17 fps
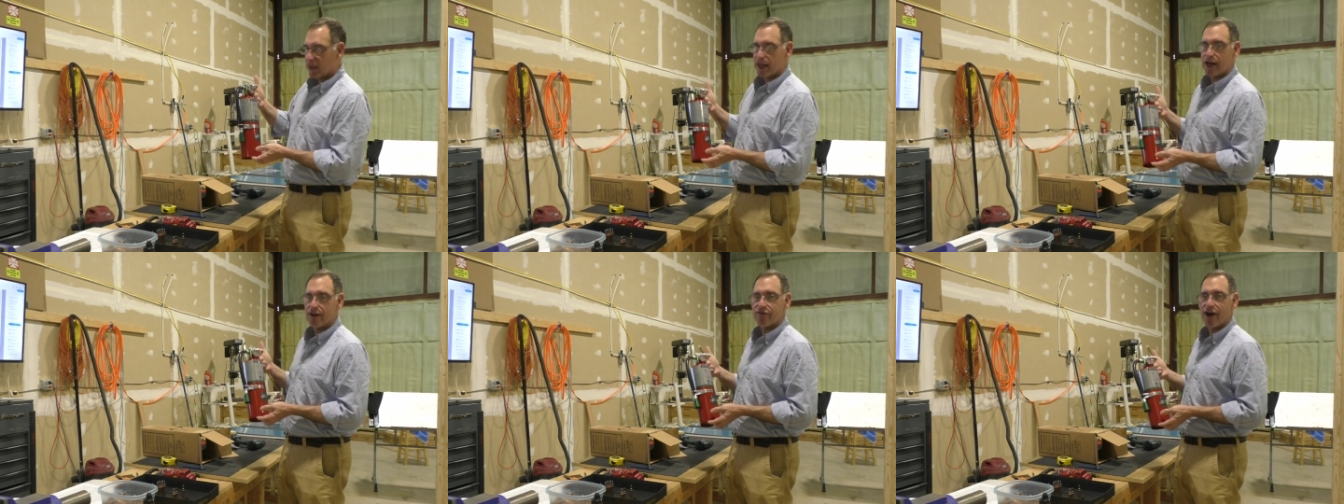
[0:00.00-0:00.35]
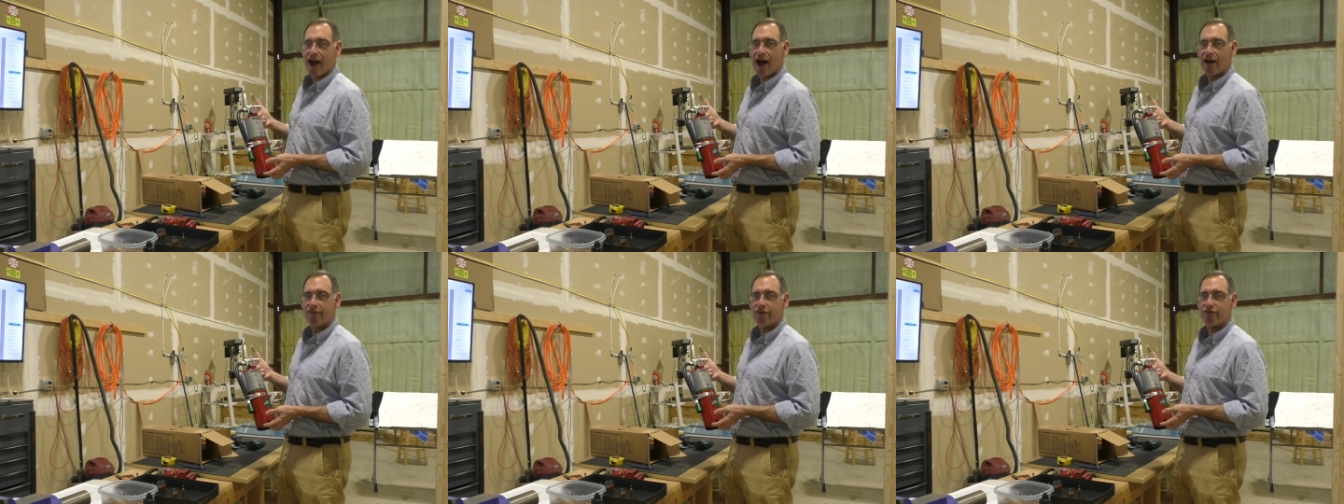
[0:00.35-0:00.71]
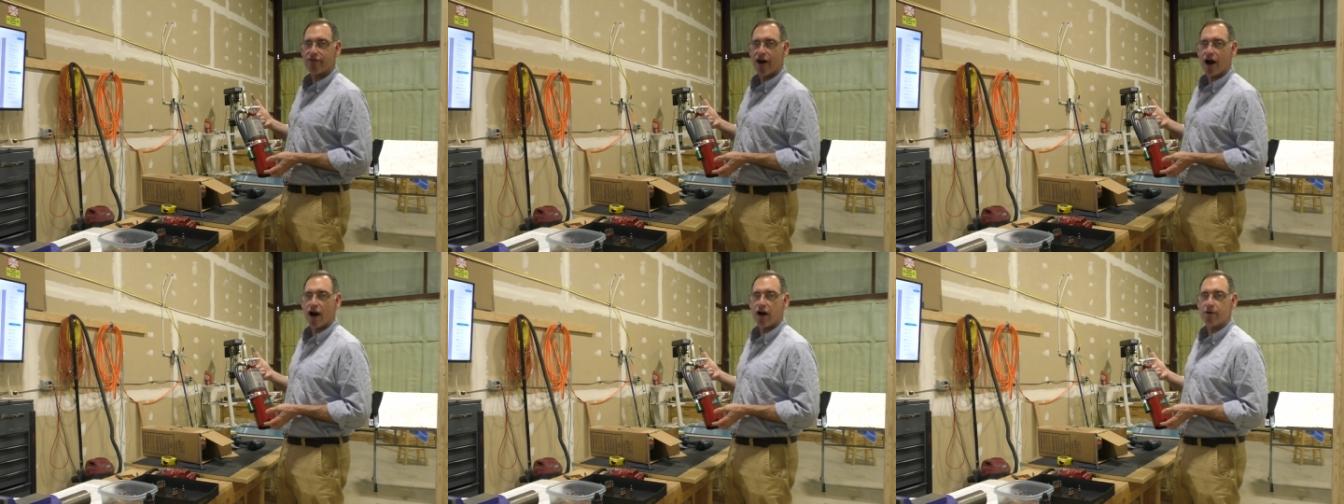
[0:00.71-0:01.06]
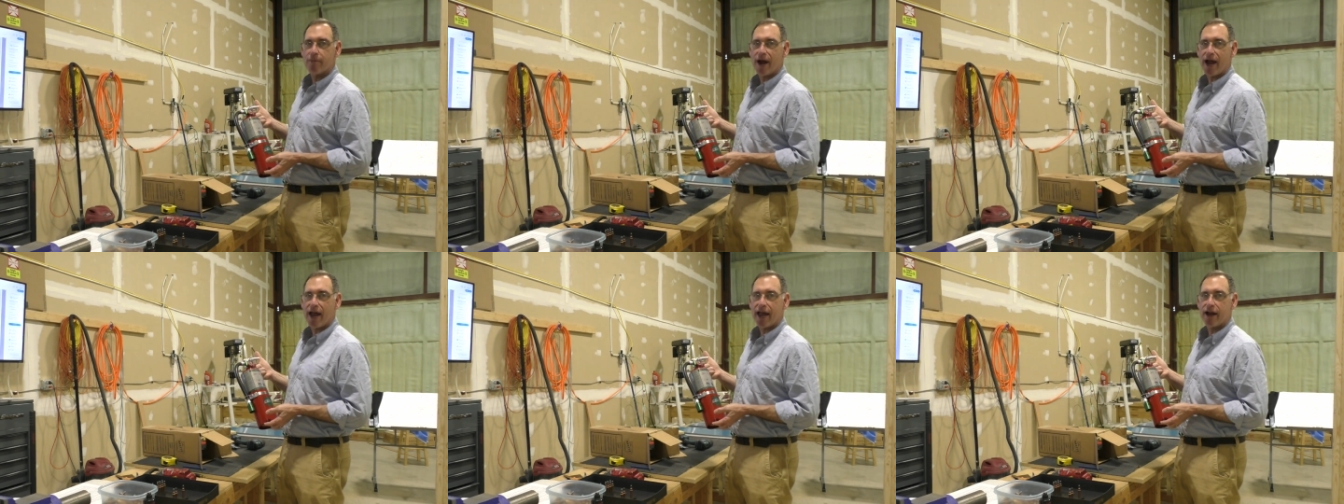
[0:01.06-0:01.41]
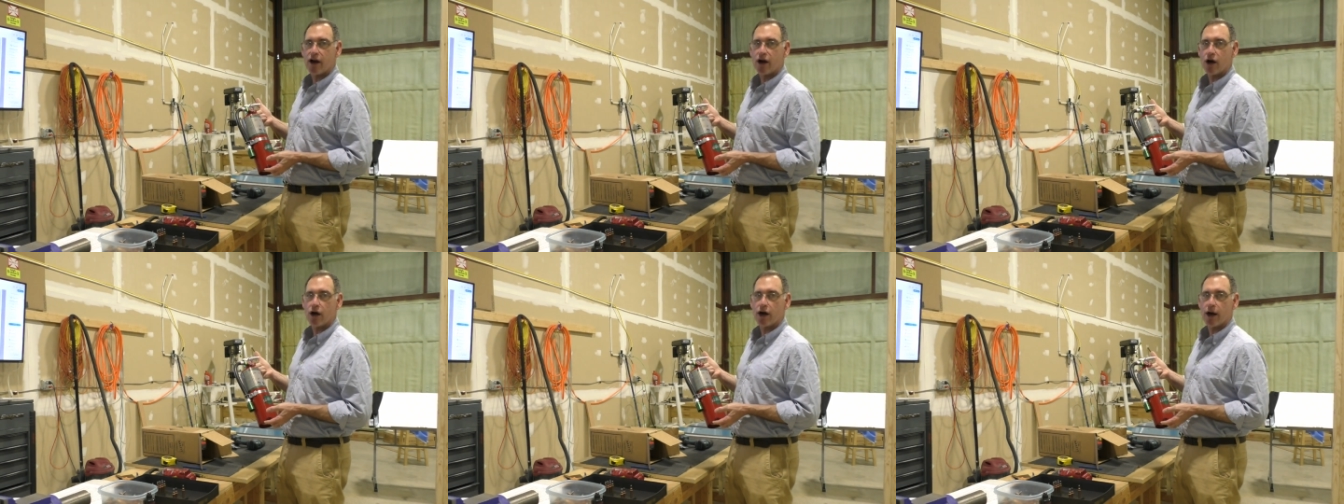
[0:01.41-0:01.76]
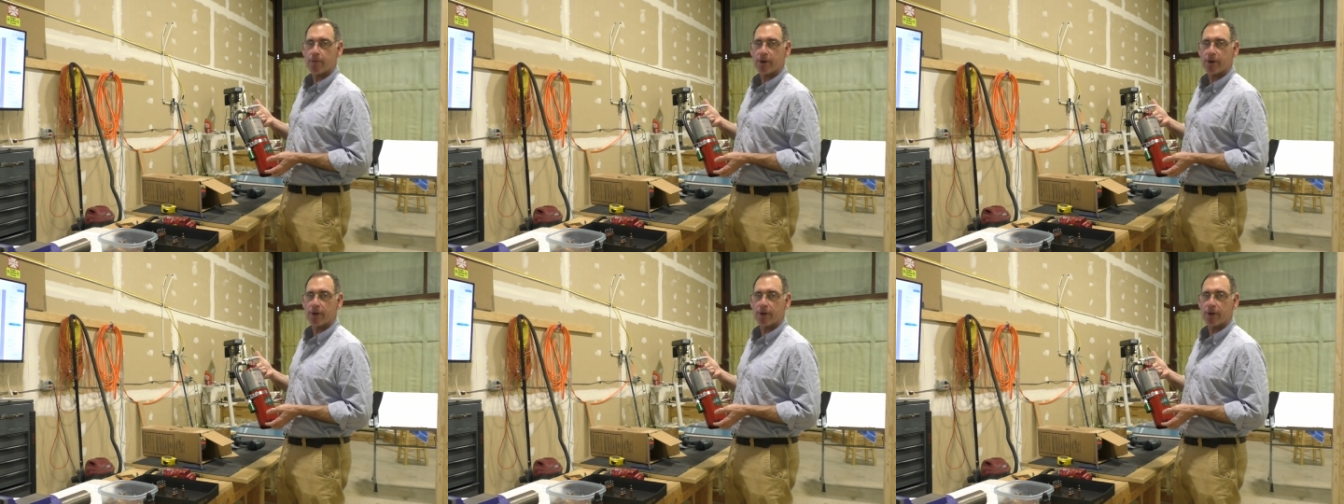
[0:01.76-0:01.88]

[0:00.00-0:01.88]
And if I have a fire in my hangar,